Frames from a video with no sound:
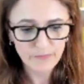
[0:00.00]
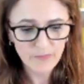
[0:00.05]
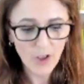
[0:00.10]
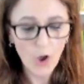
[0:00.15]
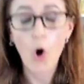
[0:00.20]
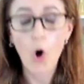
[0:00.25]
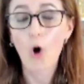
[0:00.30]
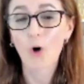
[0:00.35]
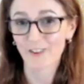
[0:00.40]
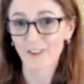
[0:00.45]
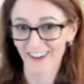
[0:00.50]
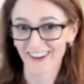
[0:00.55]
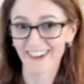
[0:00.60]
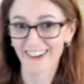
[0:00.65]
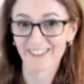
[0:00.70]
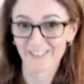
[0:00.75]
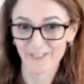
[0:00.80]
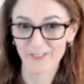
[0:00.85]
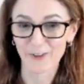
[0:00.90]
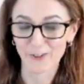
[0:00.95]

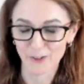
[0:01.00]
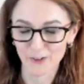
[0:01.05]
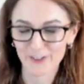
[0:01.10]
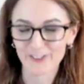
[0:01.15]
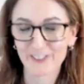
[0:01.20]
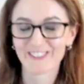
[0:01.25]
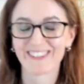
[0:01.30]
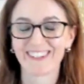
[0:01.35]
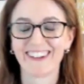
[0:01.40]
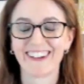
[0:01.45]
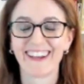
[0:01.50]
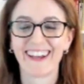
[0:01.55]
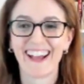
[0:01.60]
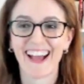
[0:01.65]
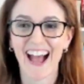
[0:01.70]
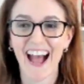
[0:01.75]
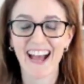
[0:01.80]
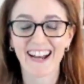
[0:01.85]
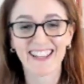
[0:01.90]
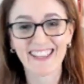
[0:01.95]
online, of course,
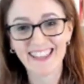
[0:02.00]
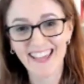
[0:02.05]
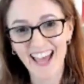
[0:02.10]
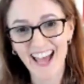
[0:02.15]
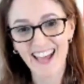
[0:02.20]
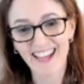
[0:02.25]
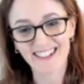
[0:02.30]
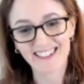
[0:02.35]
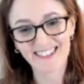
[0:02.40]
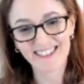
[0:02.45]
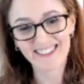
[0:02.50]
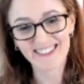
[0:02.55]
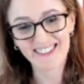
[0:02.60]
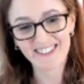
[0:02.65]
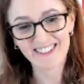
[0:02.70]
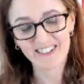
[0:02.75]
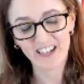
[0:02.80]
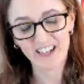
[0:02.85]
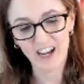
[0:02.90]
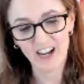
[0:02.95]
and at the end,
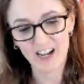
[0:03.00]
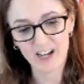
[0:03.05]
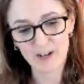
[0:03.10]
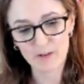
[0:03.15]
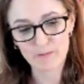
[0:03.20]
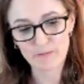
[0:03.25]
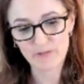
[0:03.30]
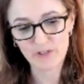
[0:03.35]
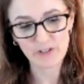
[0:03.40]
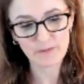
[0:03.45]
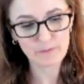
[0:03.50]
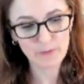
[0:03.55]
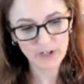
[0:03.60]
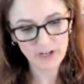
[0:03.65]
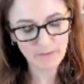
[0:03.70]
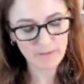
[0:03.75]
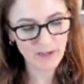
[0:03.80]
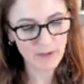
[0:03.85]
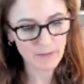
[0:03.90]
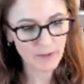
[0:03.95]
just
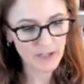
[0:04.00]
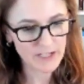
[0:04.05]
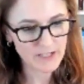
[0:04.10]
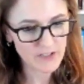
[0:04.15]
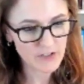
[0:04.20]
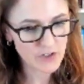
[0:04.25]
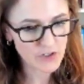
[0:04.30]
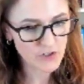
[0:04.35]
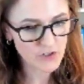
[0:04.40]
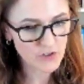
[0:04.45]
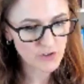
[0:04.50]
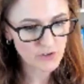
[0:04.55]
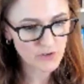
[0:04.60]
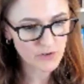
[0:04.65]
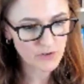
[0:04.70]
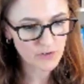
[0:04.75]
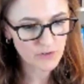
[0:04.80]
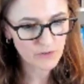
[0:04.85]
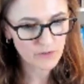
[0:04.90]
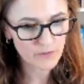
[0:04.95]
putting people
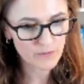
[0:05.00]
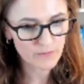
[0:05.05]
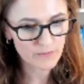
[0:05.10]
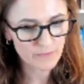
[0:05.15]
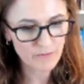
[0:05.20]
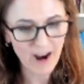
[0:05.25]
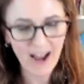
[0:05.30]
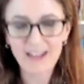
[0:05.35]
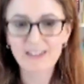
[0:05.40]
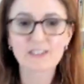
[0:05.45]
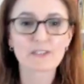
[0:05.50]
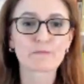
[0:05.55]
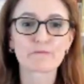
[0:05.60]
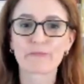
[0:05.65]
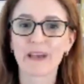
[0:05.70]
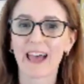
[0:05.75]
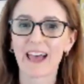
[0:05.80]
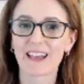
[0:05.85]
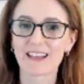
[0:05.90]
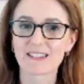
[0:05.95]
into random
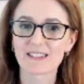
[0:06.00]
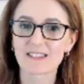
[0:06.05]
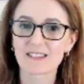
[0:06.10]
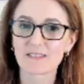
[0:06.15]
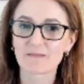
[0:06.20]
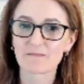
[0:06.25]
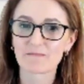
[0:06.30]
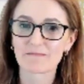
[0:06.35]
pairs,